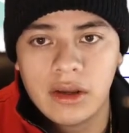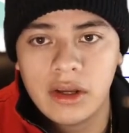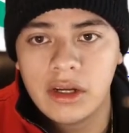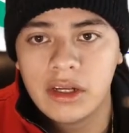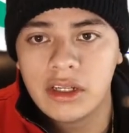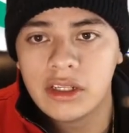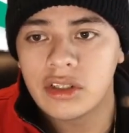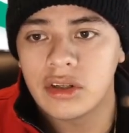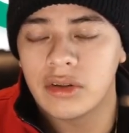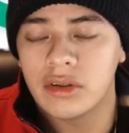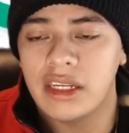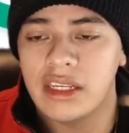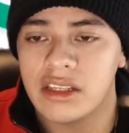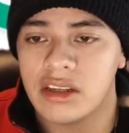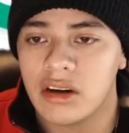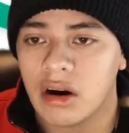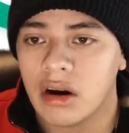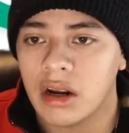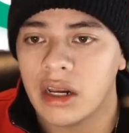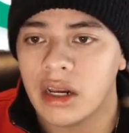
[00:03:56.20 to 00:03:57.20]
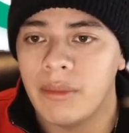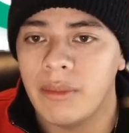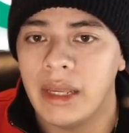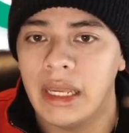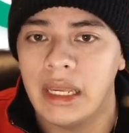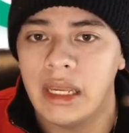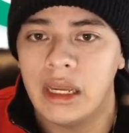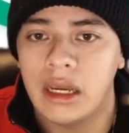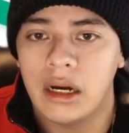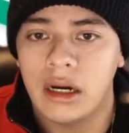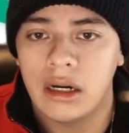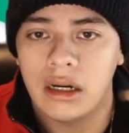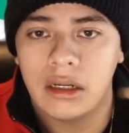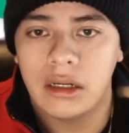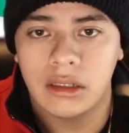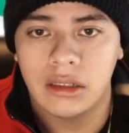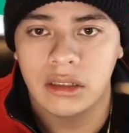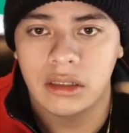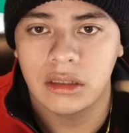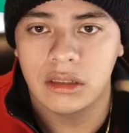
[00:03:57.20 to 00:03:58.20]
So these are going to be
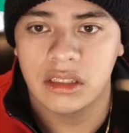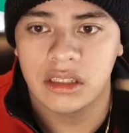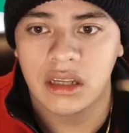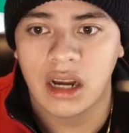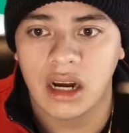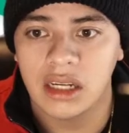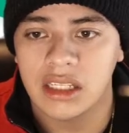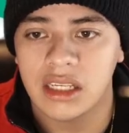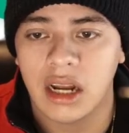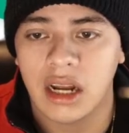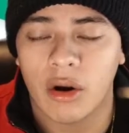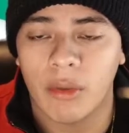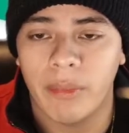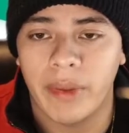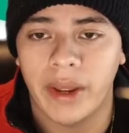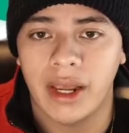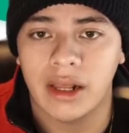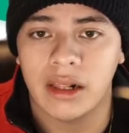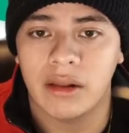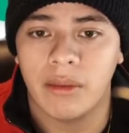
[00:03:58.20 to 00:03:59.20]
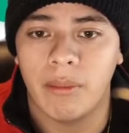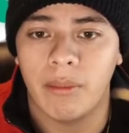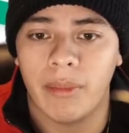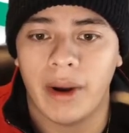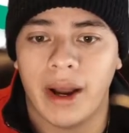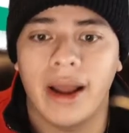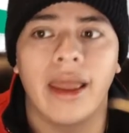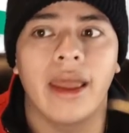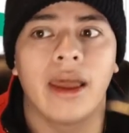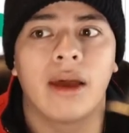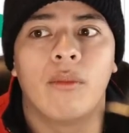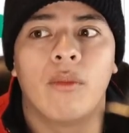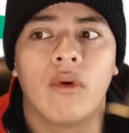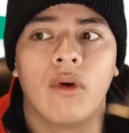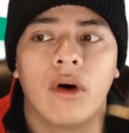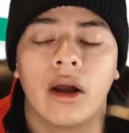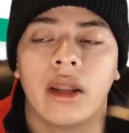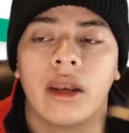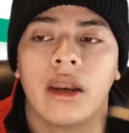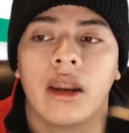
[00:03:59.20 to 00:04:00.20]
stocks that are picked by
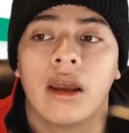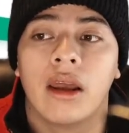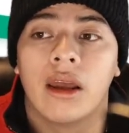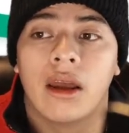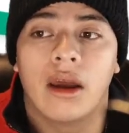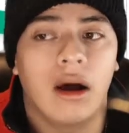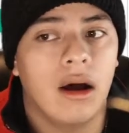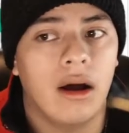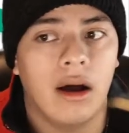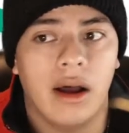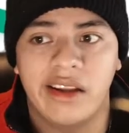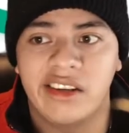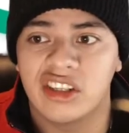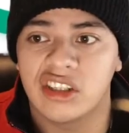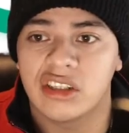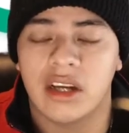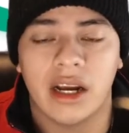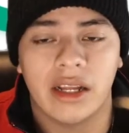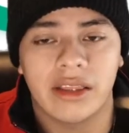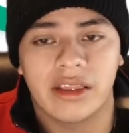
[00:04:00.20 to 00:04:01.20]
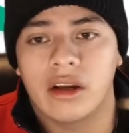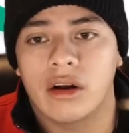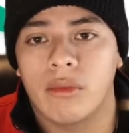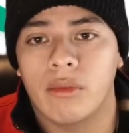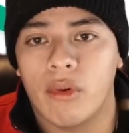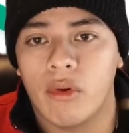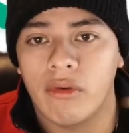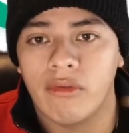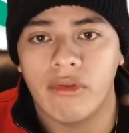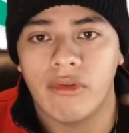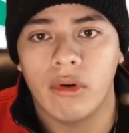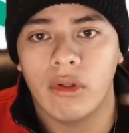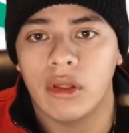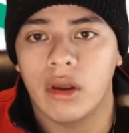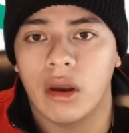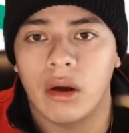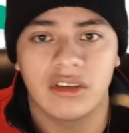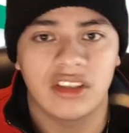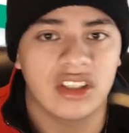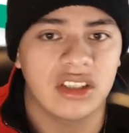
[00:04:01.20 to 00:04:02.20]
M1. I just got their
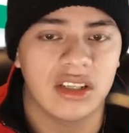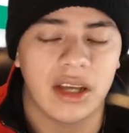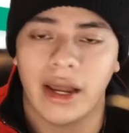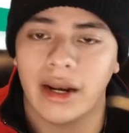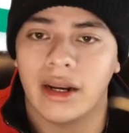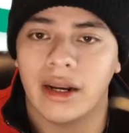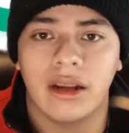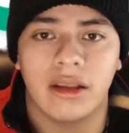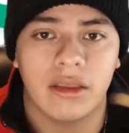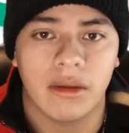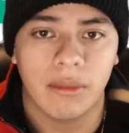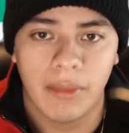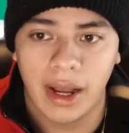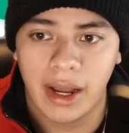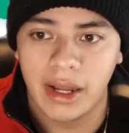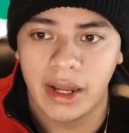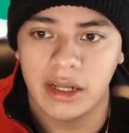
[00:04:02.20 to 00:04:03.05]
portfolio, just added it to mine,